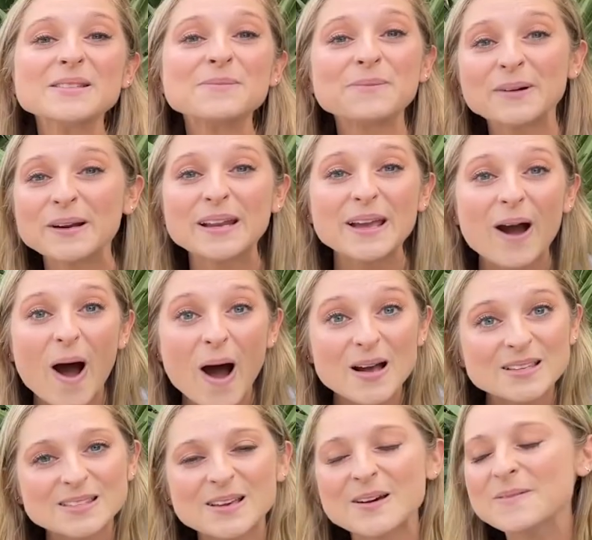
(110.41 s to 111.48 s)
pretty
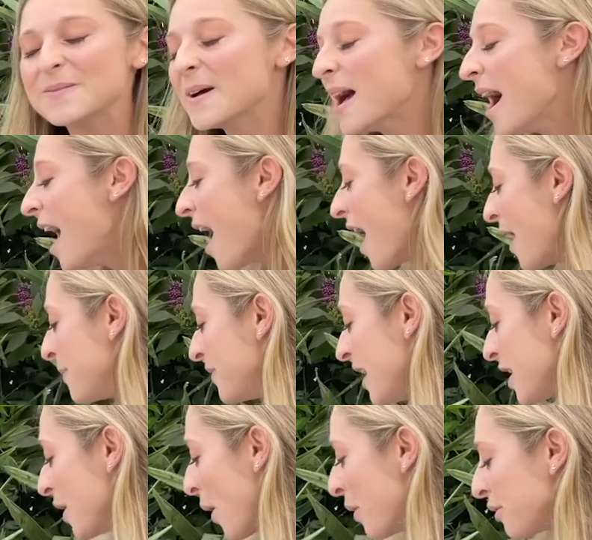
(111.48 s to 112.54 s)
awesome. They
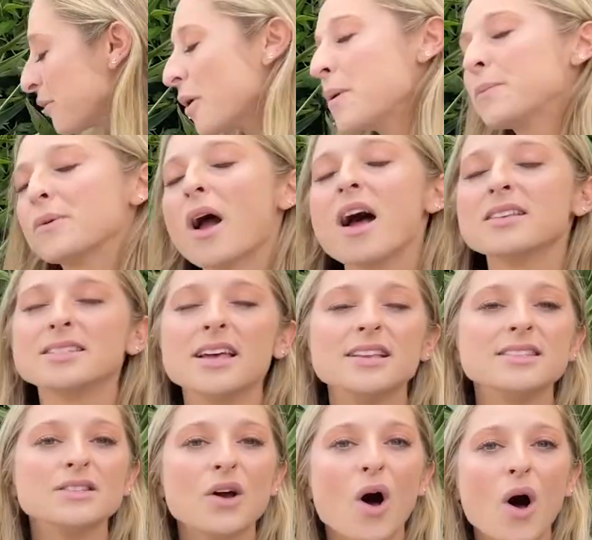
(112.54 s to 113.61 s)
go through a
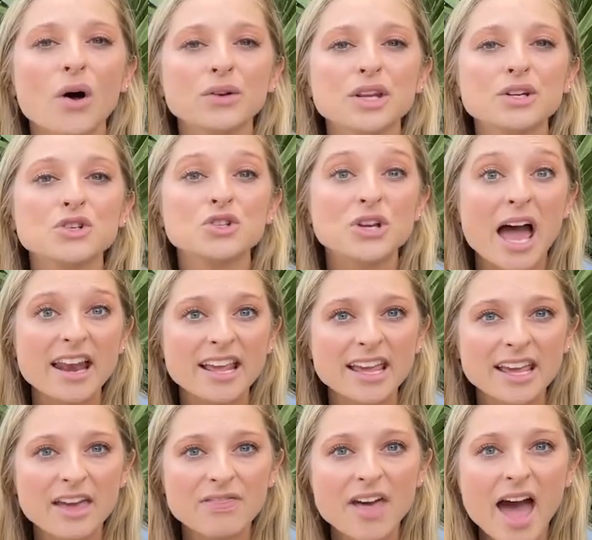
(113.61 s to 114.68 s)
process called shedding,
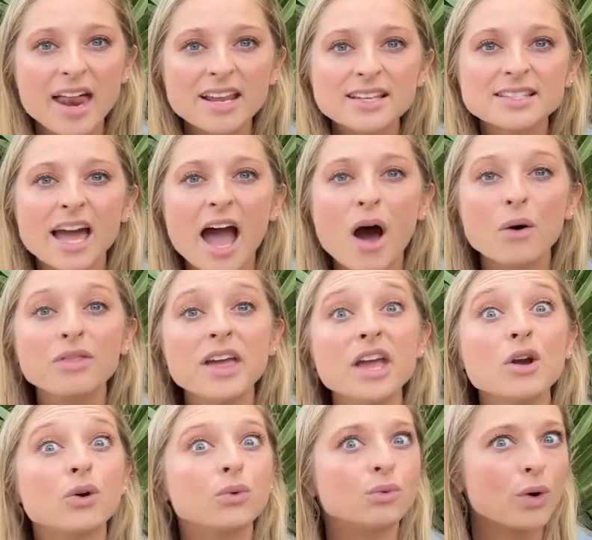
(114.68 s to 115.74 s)
and that is how they
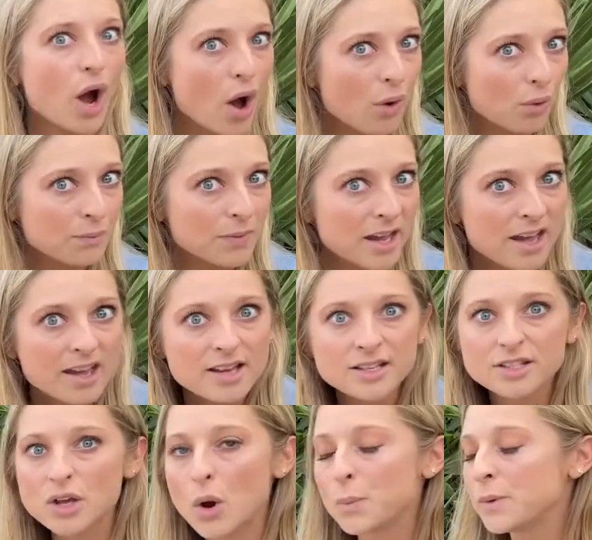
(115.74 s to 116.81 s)
grow.
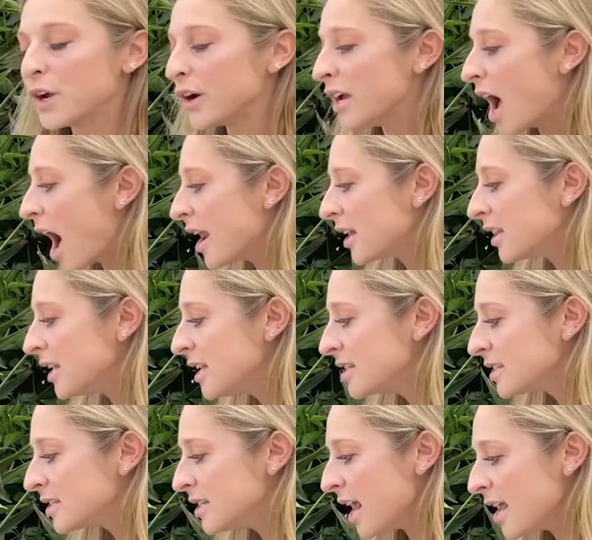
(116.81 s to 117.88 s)
So periodically
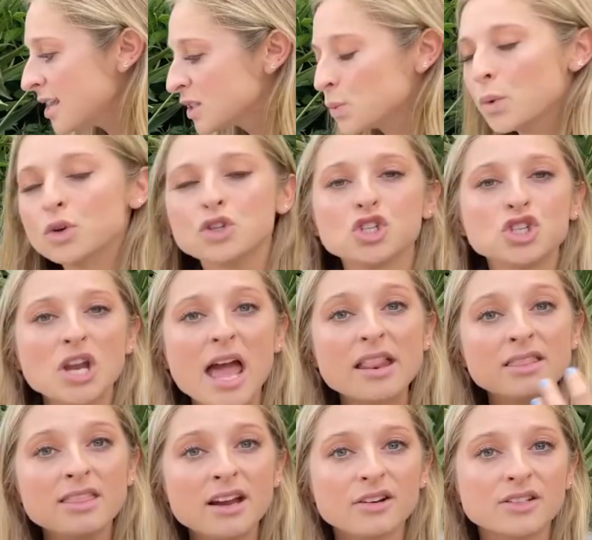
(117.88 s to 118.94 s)
snakes will
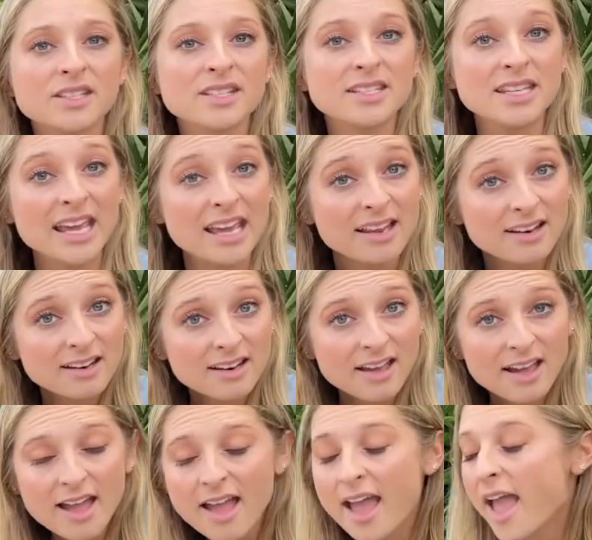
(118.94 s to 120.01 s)
shed their skin
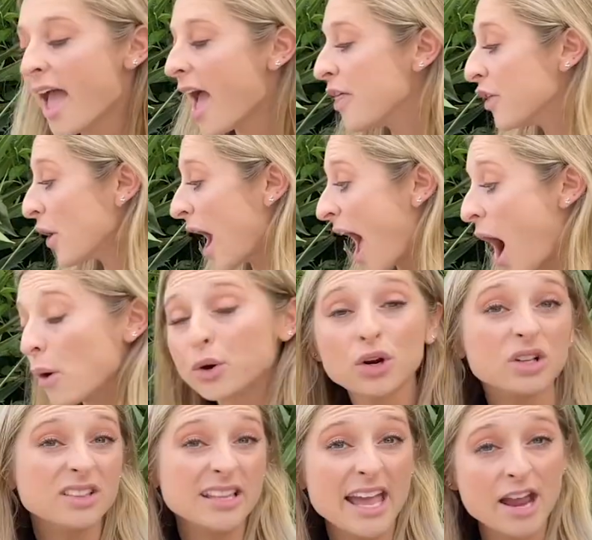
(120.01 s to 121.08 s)
and their outer
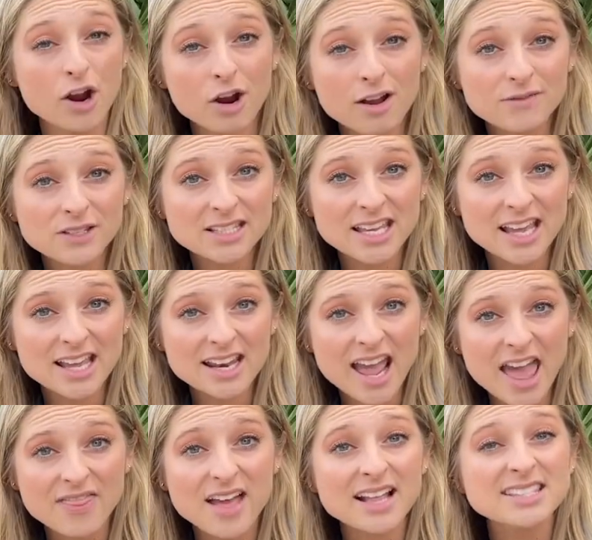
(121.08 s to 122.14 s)
layer of skin,
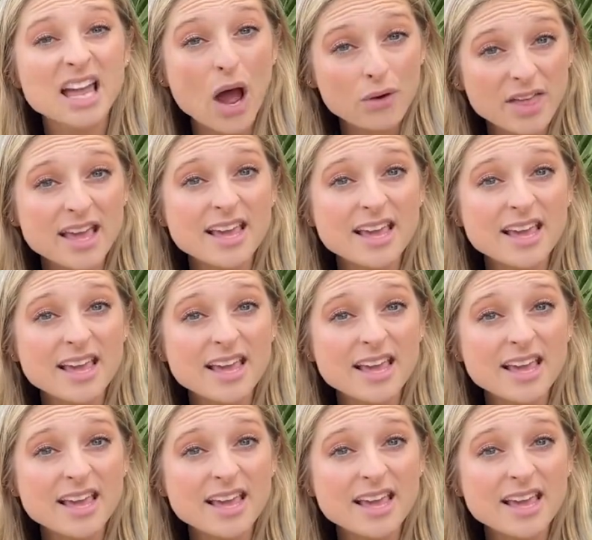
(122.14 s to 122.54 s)
and that's how they